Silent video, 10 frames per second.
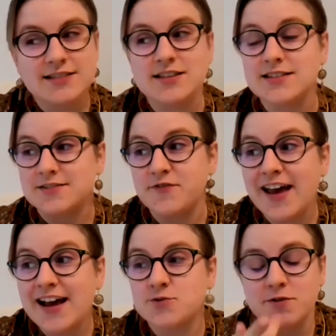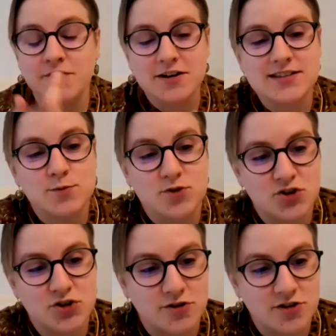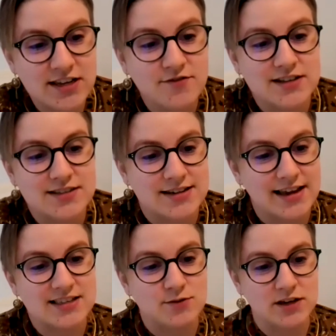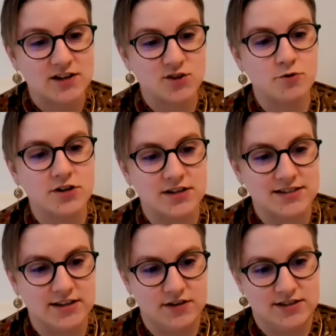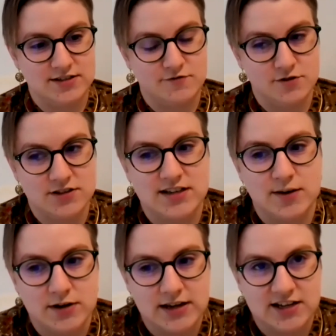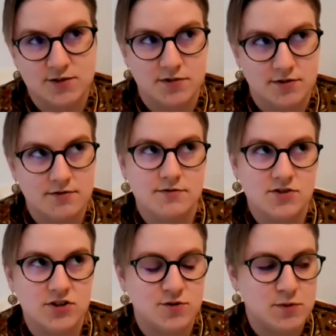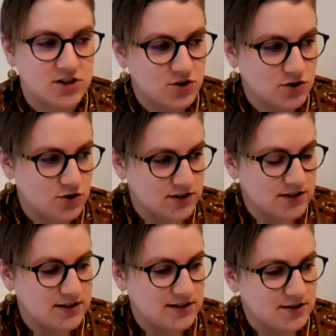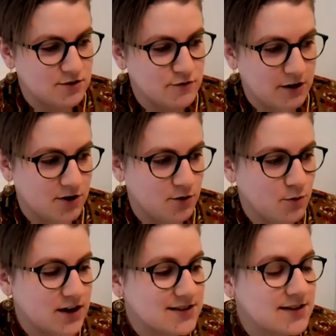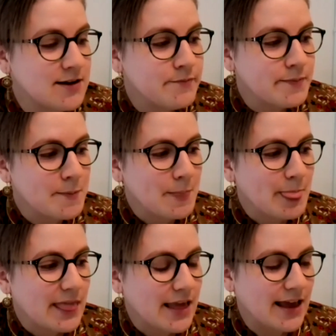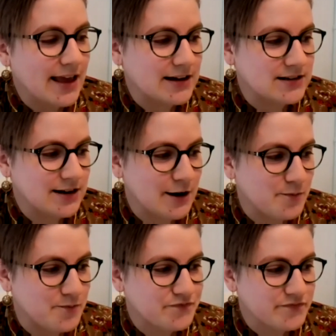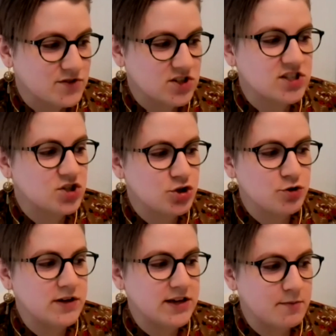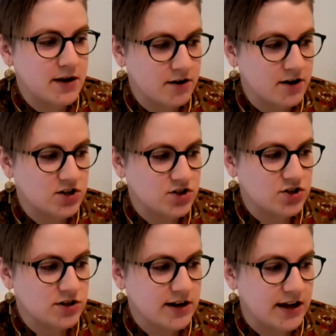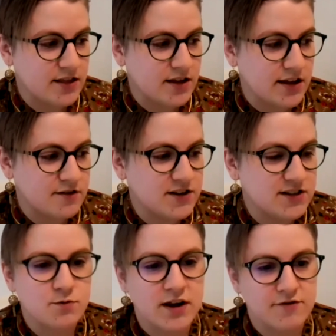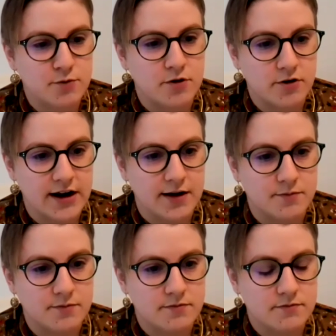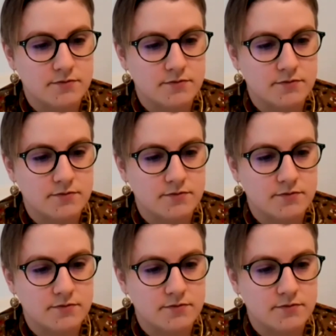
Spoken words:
the facts were very similar to your T visa case, and we explored a T visa for this type of case, but she was married to a U.S. citizen, so VAWA it was. And just the 2-week marriage and the visa waiver program